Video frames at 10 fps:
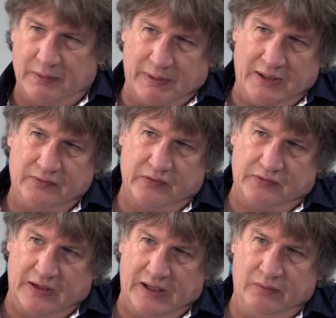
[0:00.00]
about the
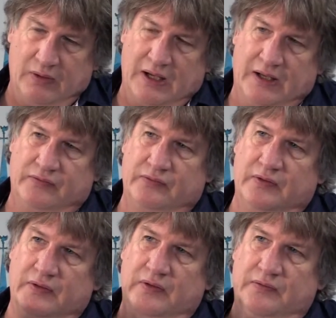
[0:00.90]
town and
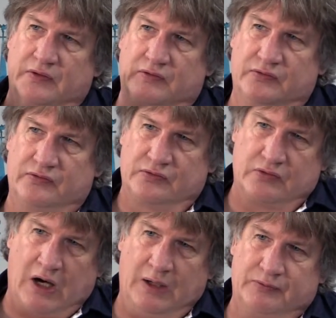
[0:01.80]
the
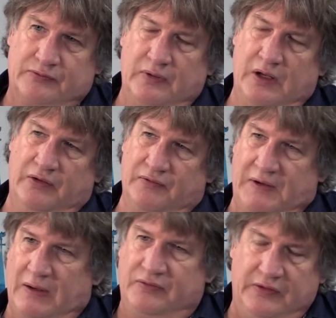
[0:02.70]
scribes and the
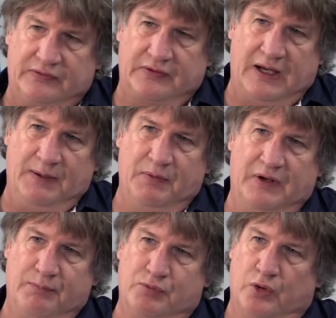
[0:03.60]
Pharisees came
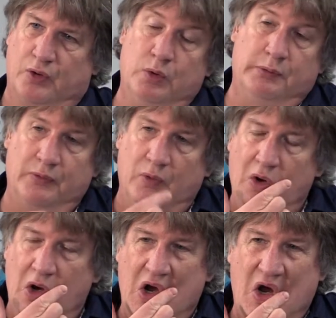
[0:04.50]
and they brought a
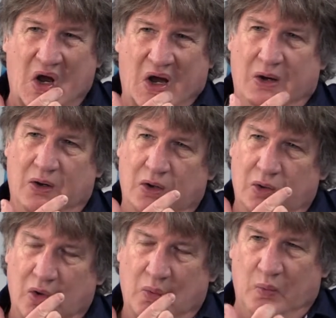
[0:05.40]
woman
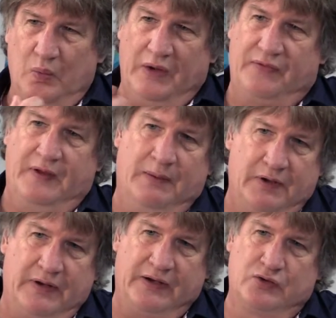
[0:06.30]
with them
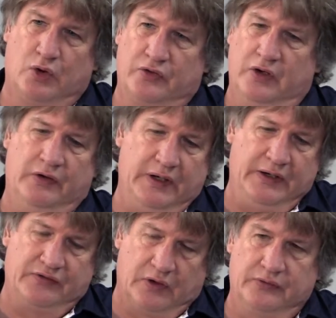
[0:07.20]
and they'd caught her
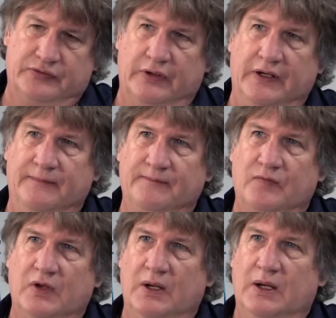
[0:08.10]
in adultery
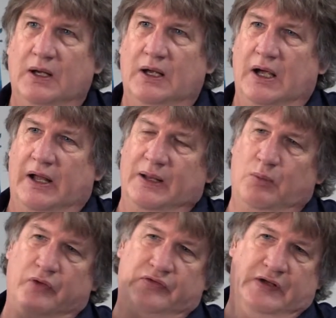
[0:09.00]
and they
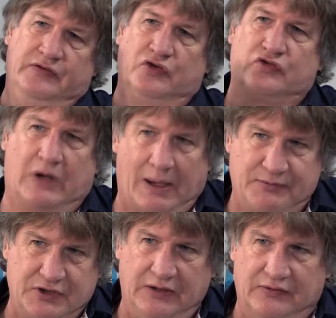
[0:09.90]
wanted to
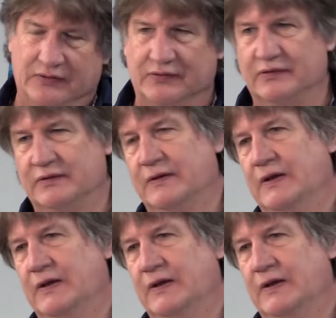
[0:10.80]
trap Jesus.